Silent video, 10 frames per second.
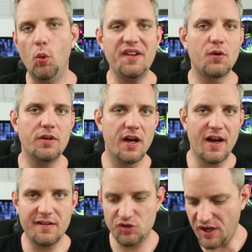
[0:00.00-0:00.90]
What's going on,
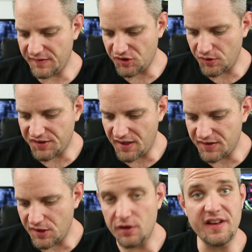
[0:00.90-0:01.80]
guys? Jayz Two
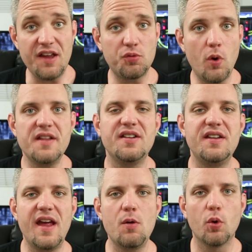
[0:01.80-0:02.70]
Cents here, and guess what?
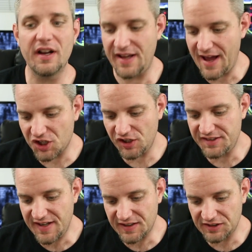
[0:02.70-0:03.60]
Today we're gonna actually
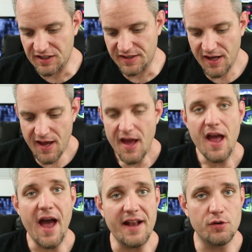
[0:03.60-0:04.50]
take a look
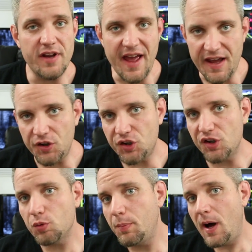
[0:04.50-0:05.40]
at an
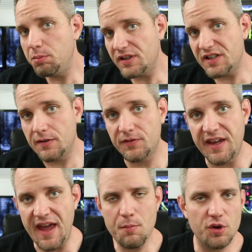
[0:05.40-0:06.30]
ASUS Republic of
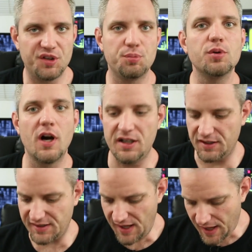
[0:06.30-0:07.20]
Gamers
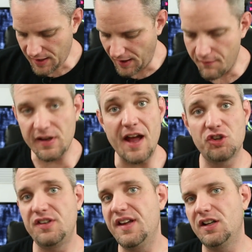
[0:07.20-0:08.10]
product. Yeah, I haven't
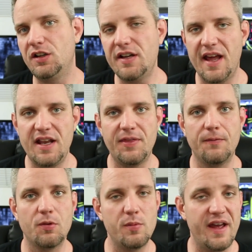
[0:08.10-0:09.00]
actually taken a look at
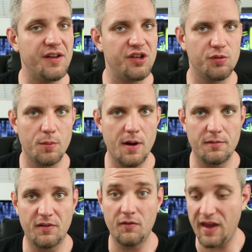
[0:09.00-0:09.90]
anything from ASUS
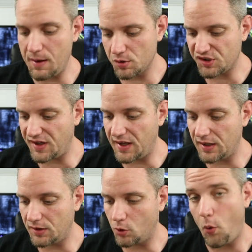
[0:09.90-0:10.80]
Republic of Gamers
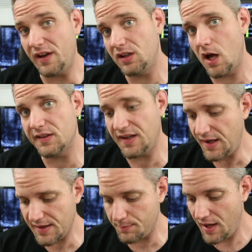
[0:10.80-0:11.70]
in quite a long
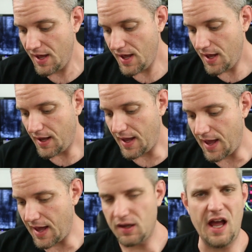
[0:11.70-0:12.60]
time. Uh,
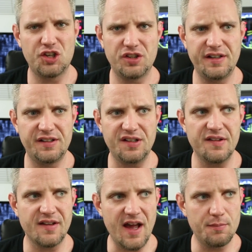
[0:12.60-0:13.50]
actually,
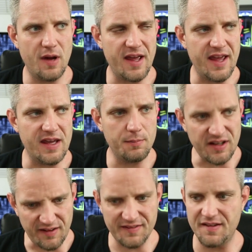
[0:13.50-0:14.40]
since I had my A M
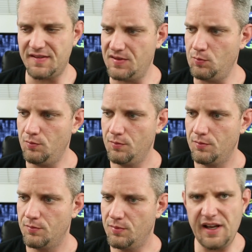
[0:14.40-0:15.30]
D system.
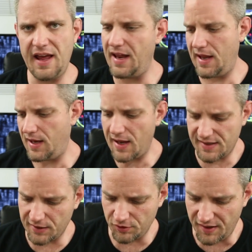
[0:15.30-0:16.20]
But hey, I, I
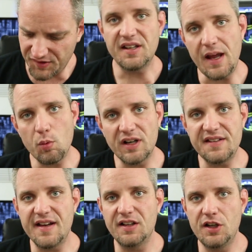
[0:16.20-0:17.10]
digress. Today we're gonna
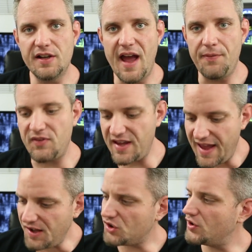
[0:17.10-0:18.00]
take a look at the
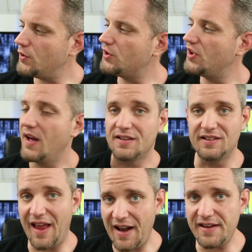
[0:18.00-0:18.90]
ASUS
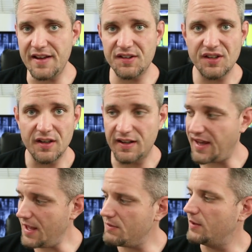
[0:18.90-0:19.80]
Gladius
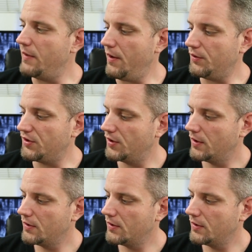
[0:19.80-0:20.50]
gaming mouse.